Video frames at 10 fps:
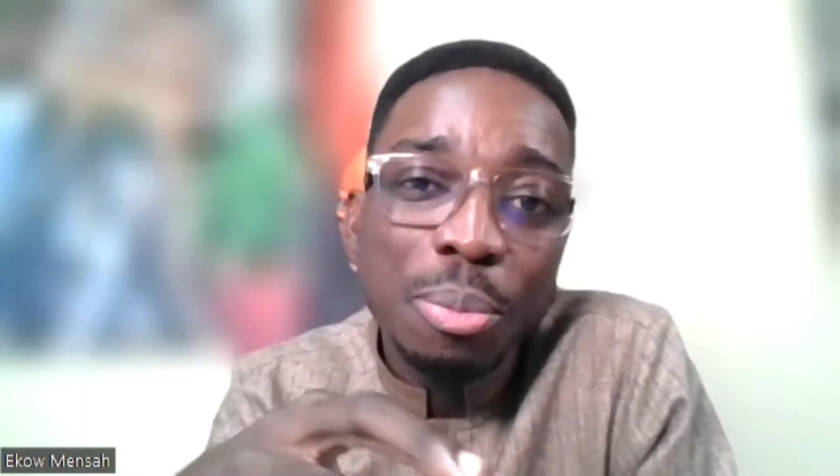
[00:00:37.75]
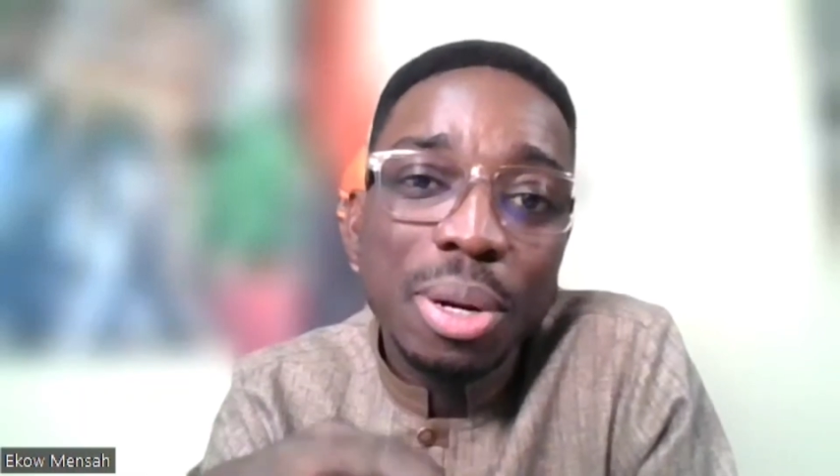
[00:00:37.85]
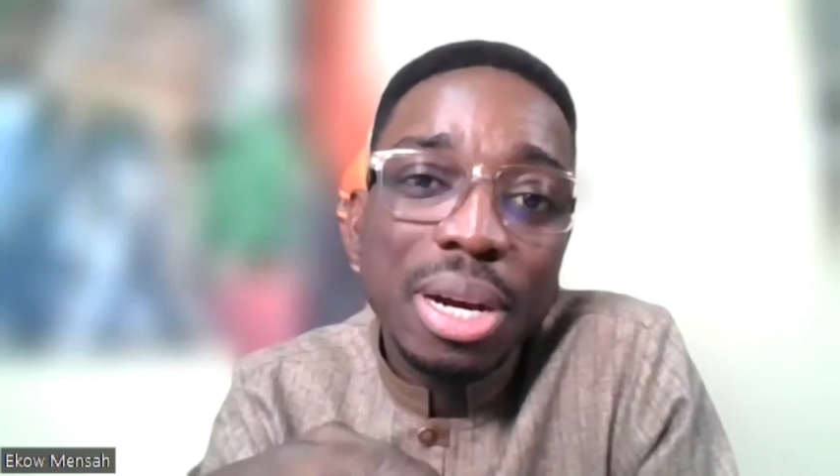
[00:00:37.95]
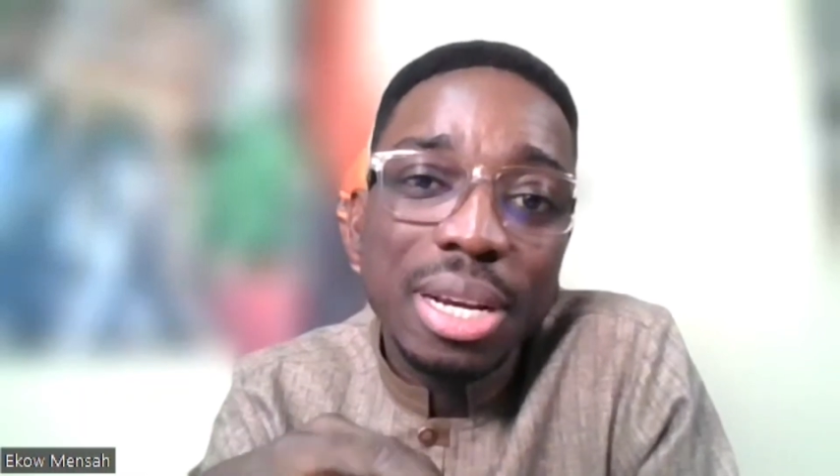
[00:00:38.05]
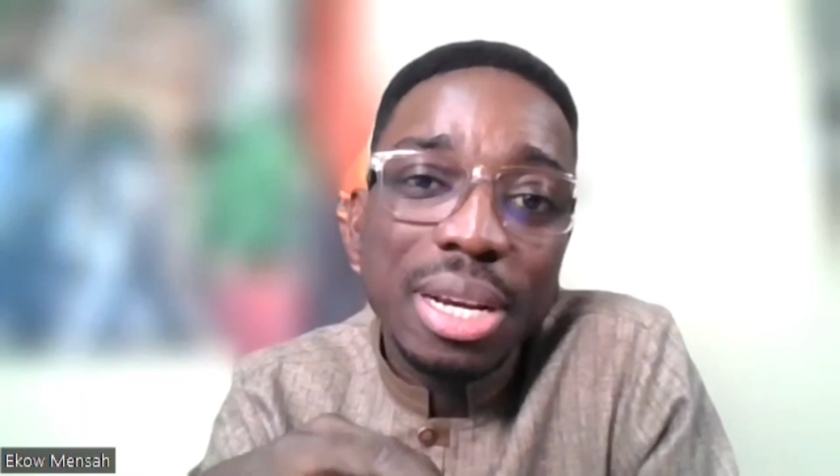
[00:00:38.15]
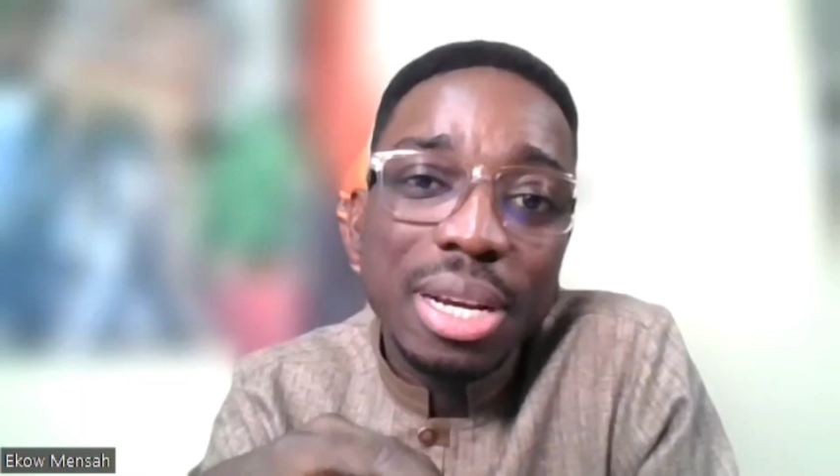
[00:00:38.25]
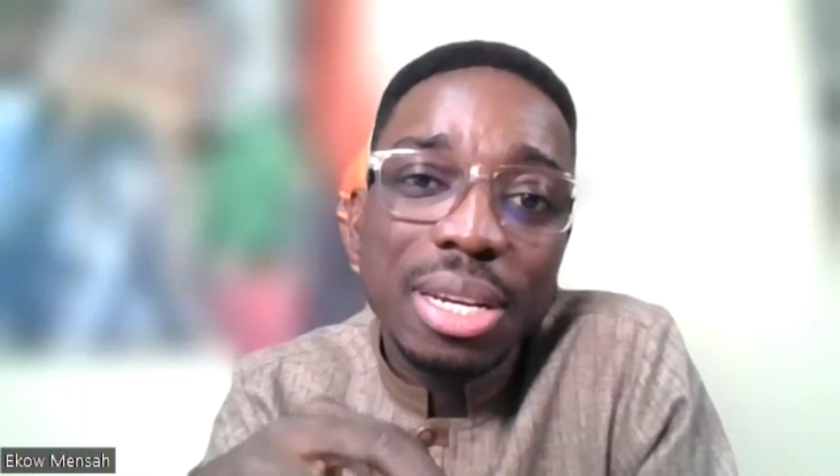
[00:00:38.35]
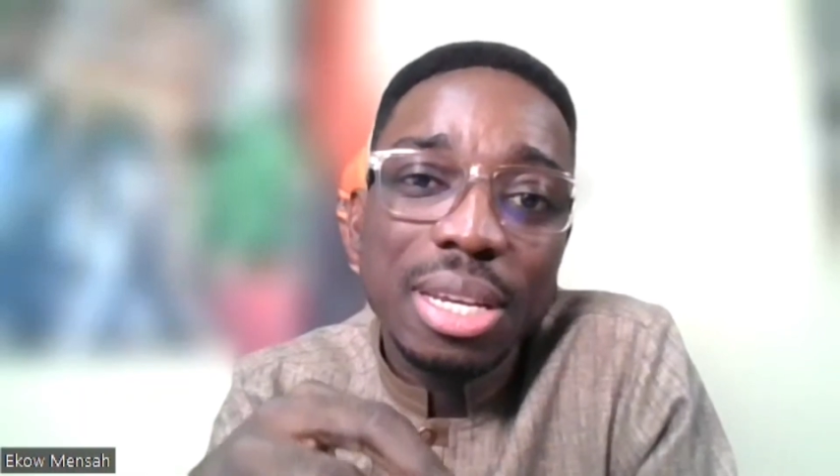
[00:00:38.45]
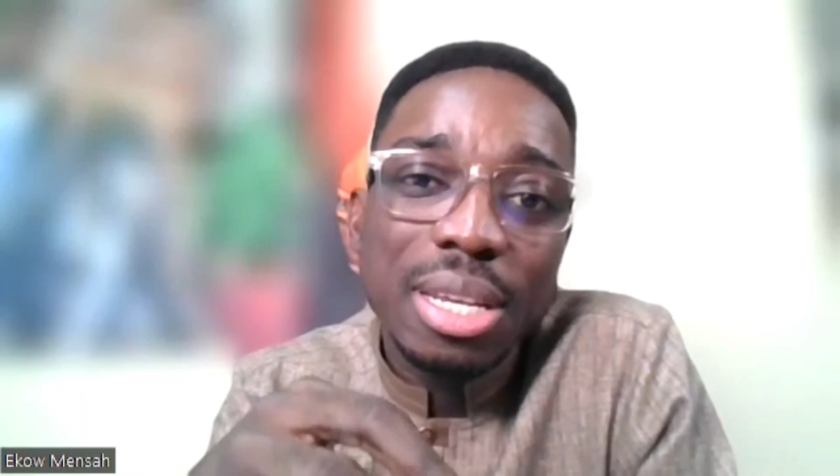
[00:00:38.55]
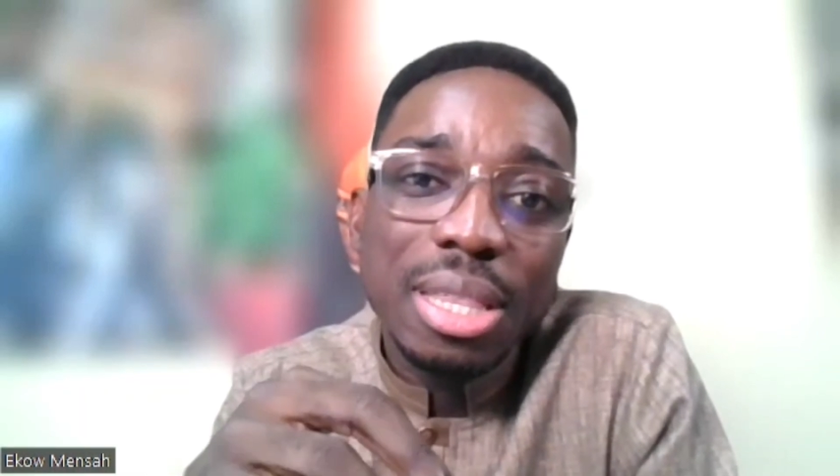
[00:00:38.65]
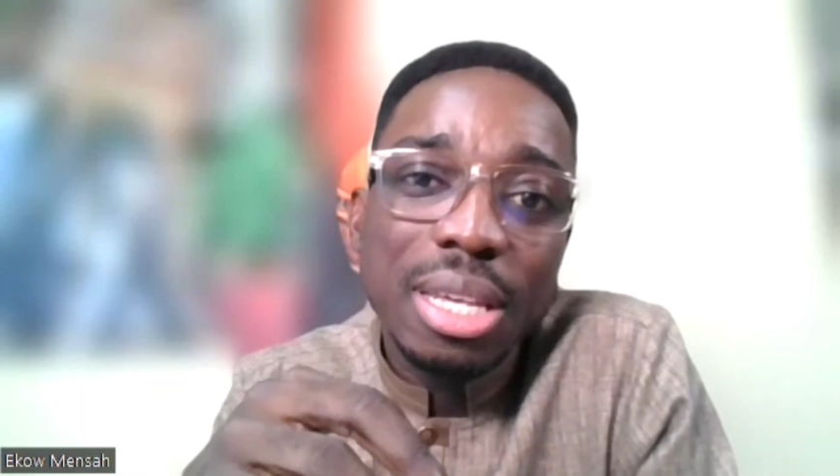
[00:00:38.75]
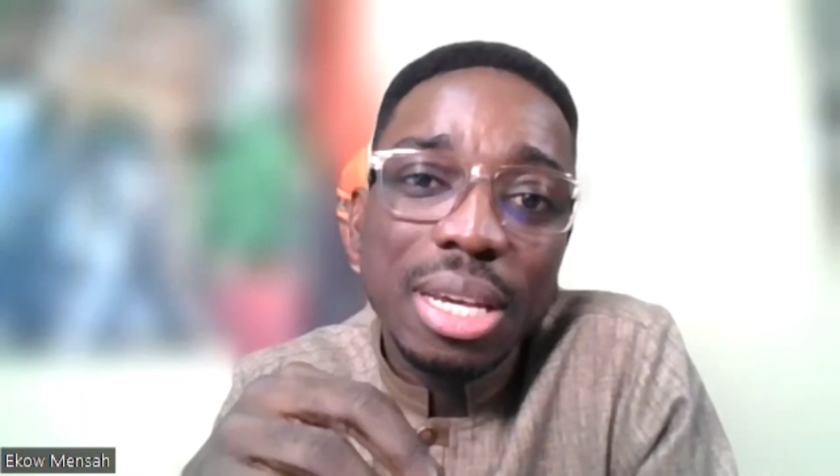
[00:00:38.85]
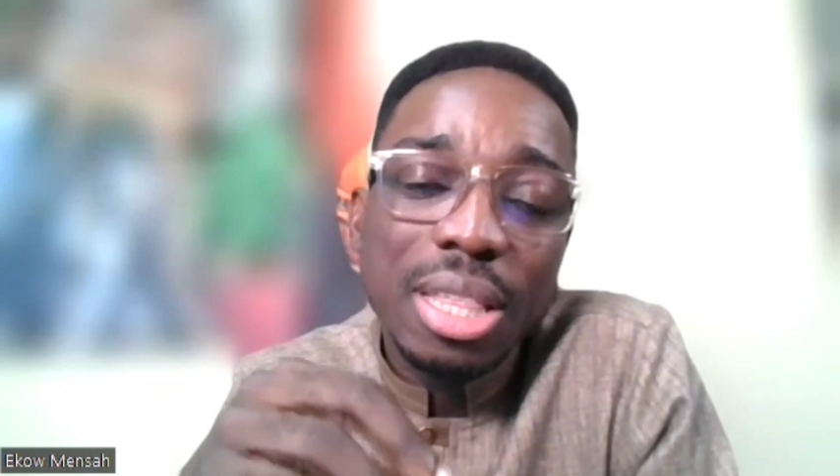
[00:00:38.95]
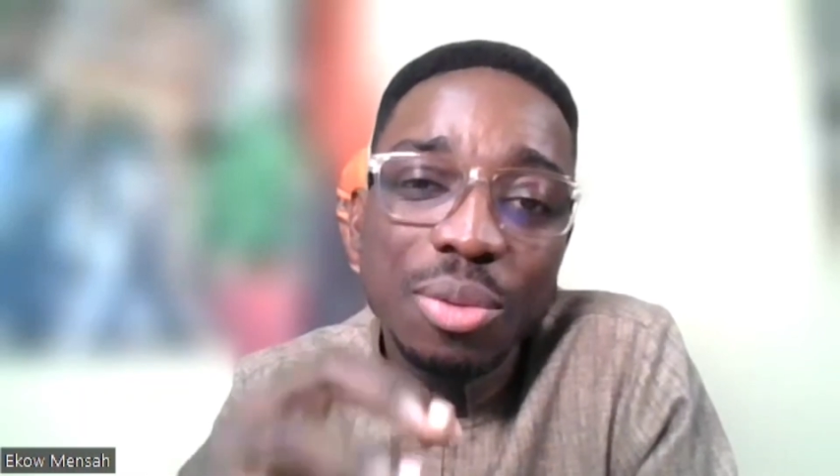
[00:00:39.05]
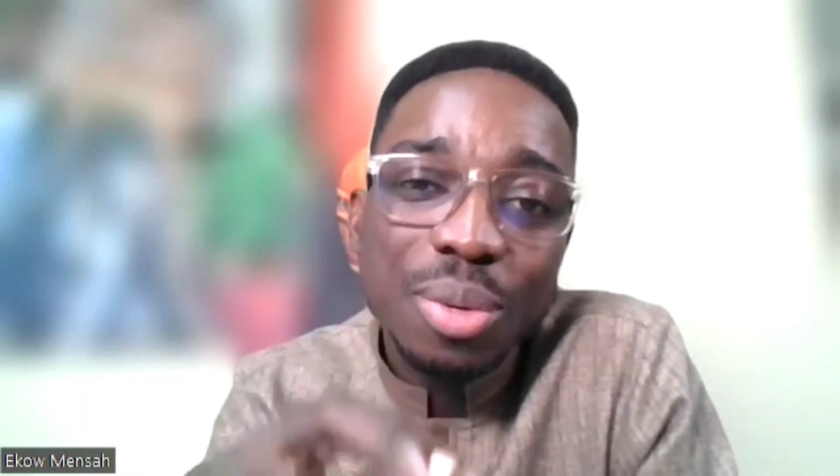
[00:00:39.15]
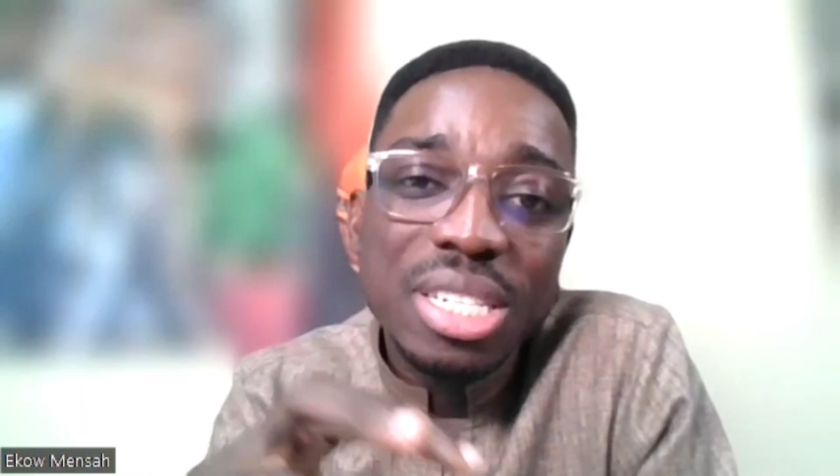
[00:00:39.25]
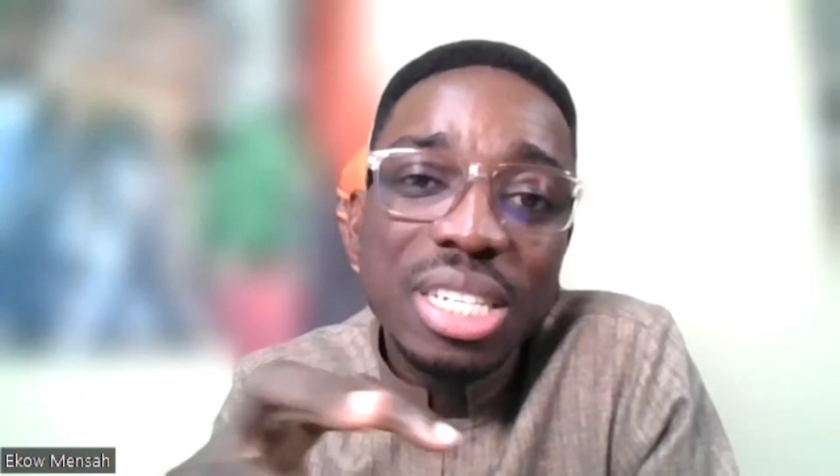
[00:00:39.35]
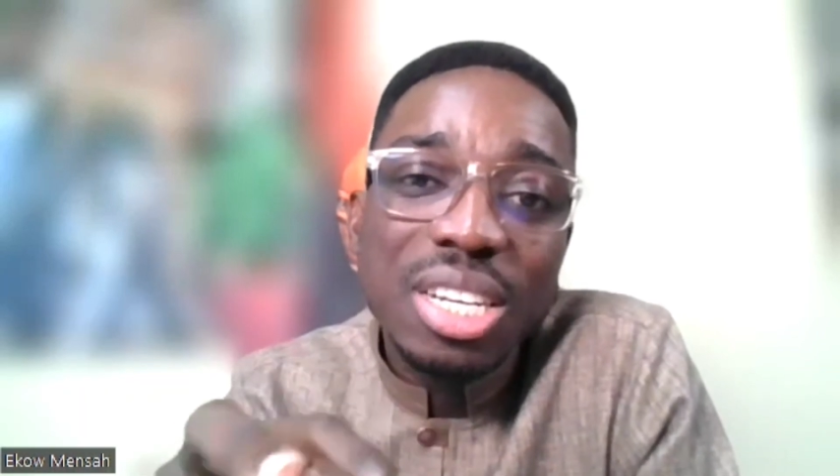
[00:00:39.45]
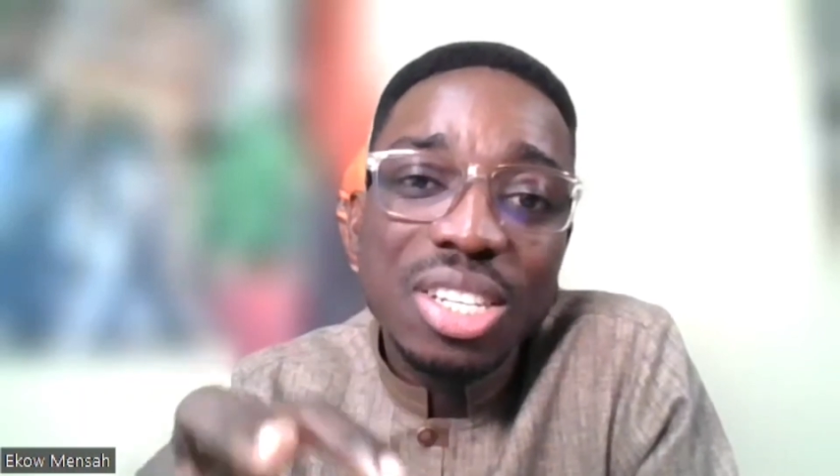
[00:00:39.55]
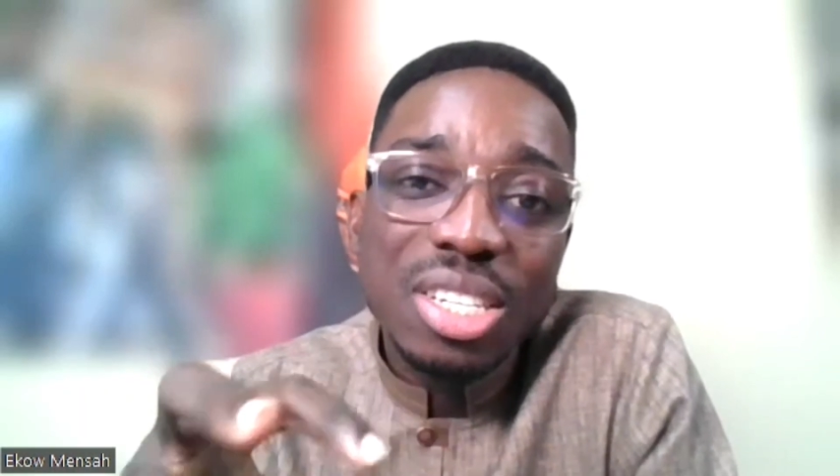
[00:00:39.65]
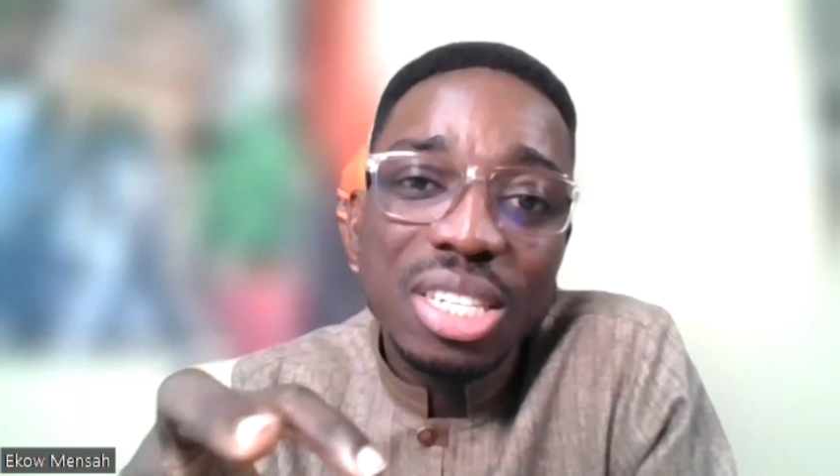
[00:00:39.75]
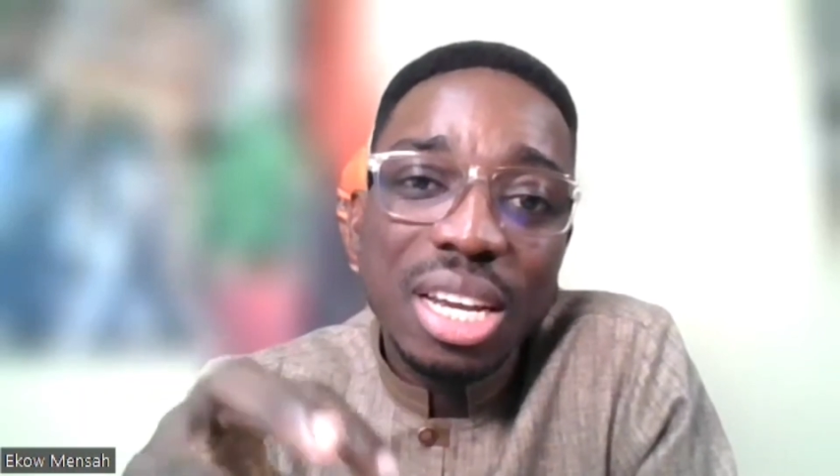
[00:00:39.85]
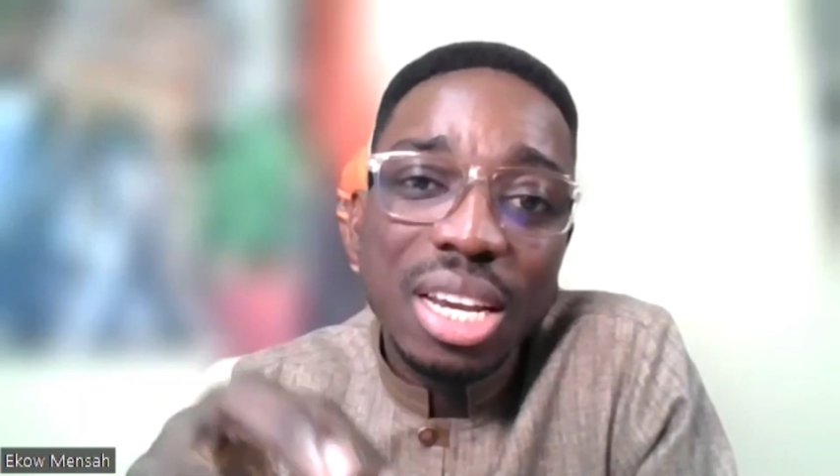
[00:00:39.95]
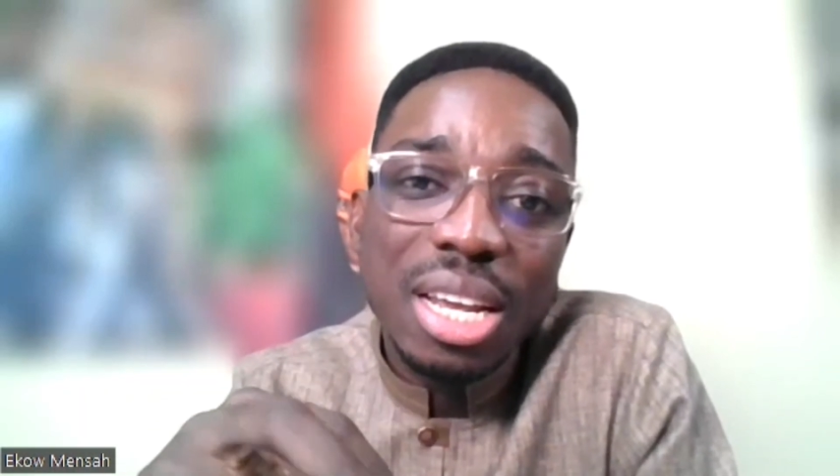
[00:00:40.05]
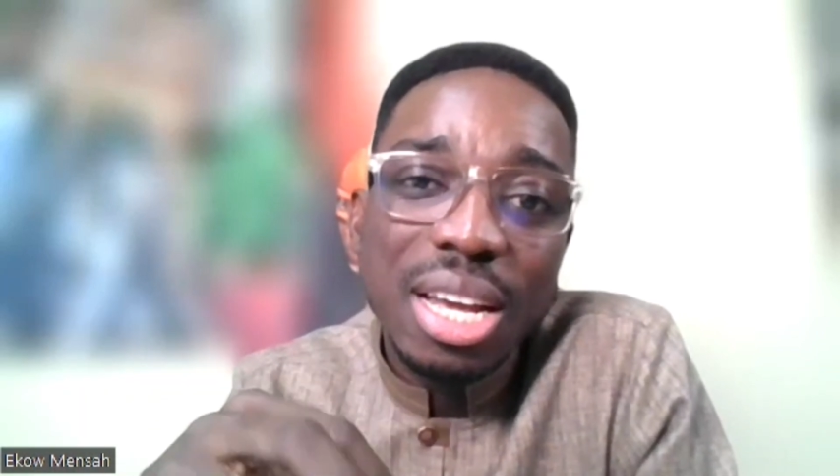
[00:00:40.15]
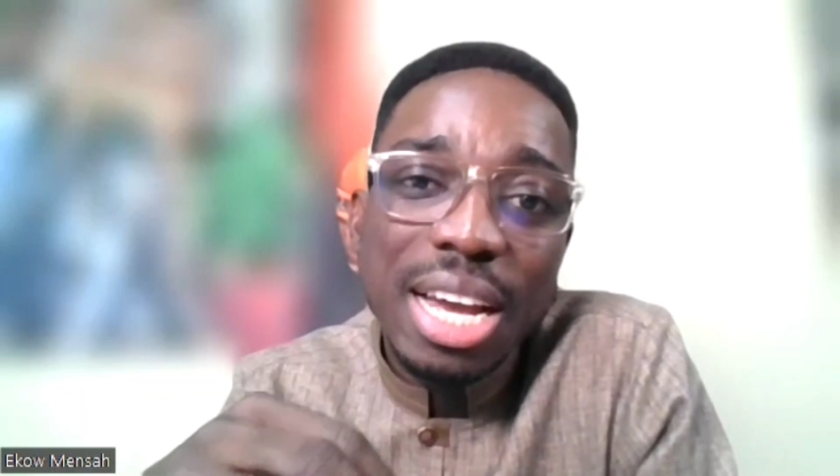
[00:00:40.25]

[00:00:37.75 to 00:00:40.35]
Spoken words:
but the three stages that